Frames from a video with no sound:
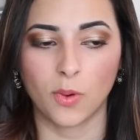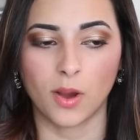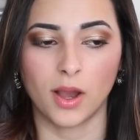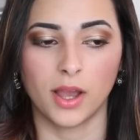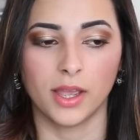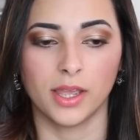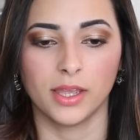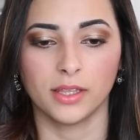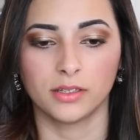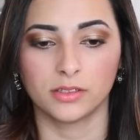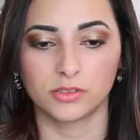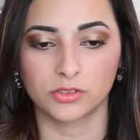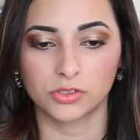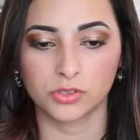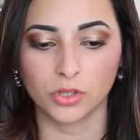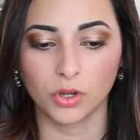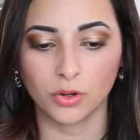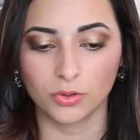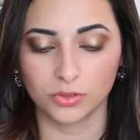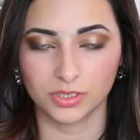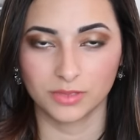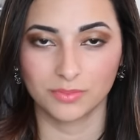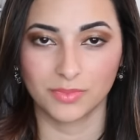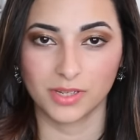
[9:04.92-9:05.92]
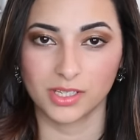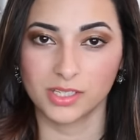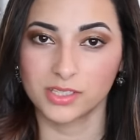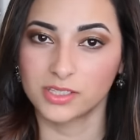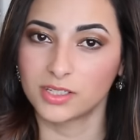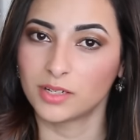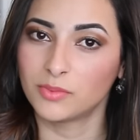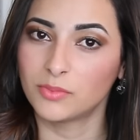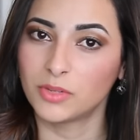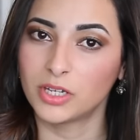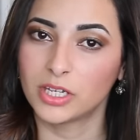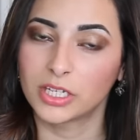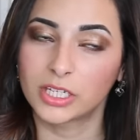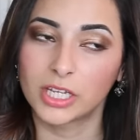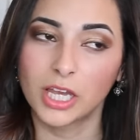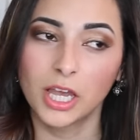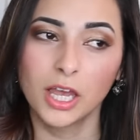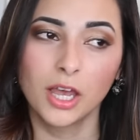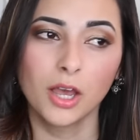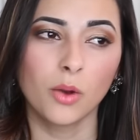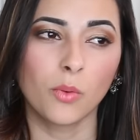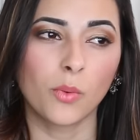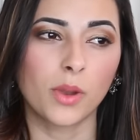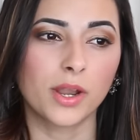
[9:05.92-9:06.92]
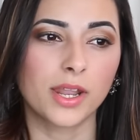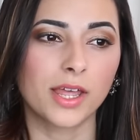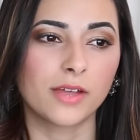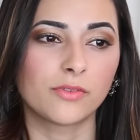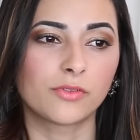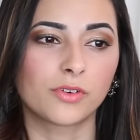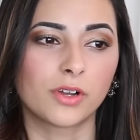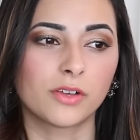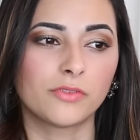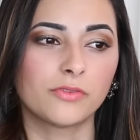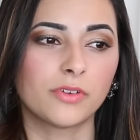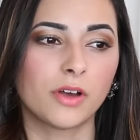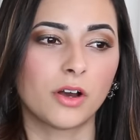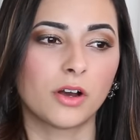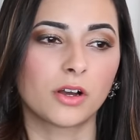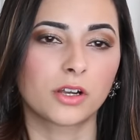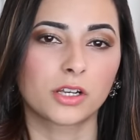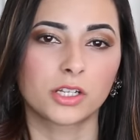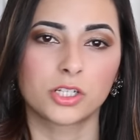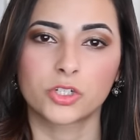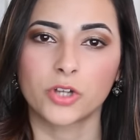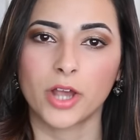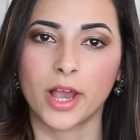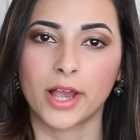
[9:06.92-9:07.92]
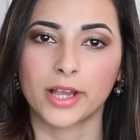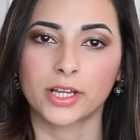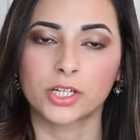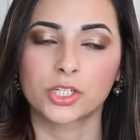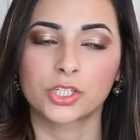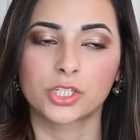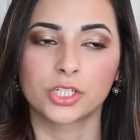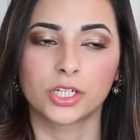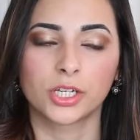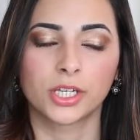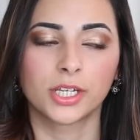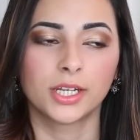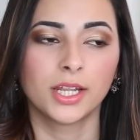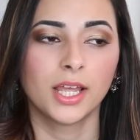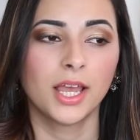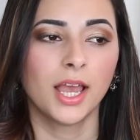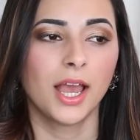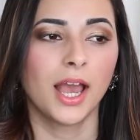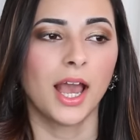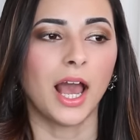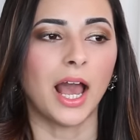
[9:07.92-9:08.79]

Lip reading: quiet and just holding my stomach whenever I felt a contraction.